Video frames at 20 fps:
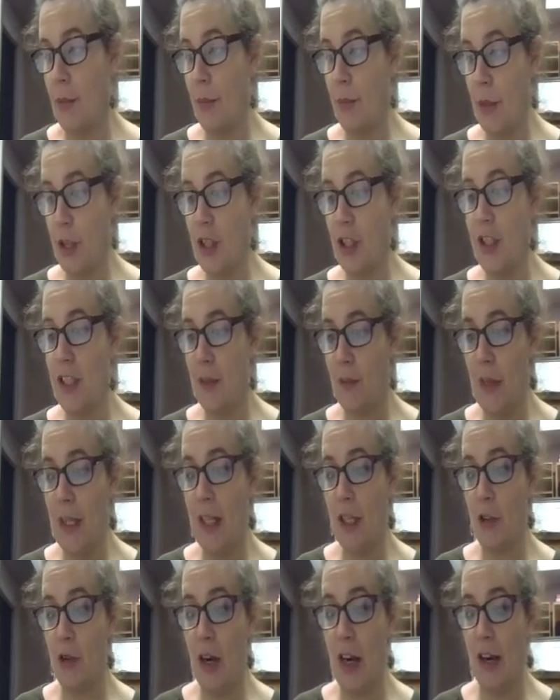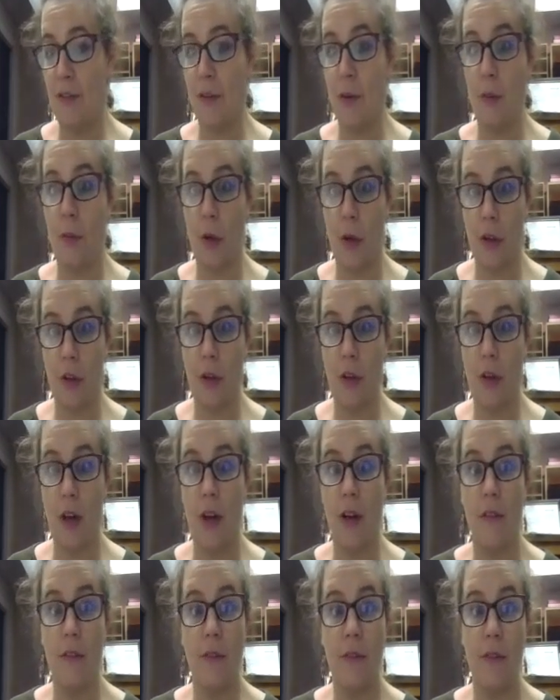But she is being tried for murder
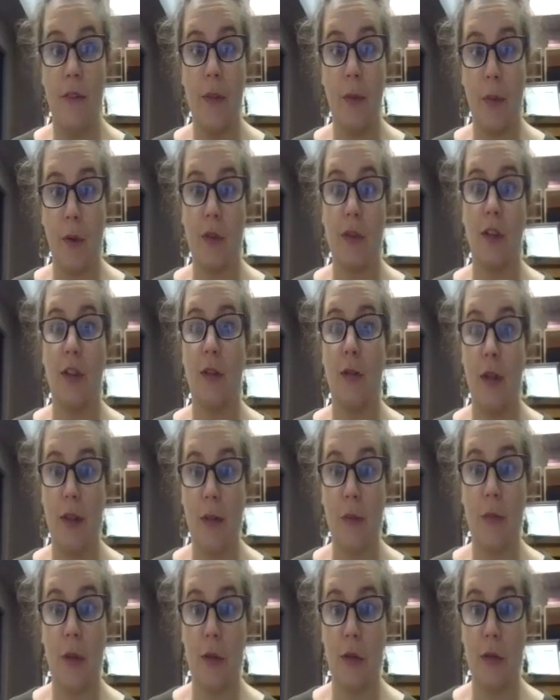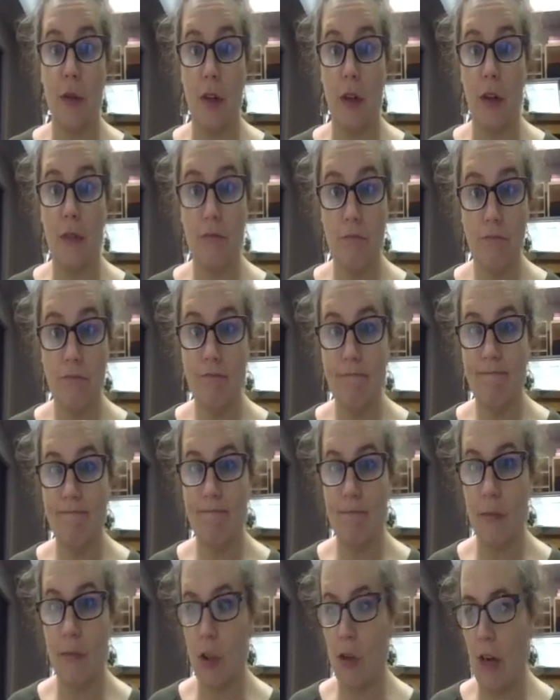of the person who had abused her,
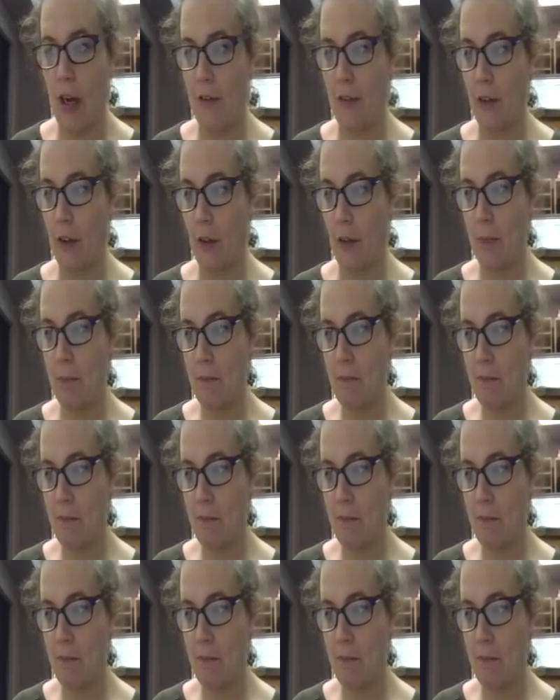the trafficker.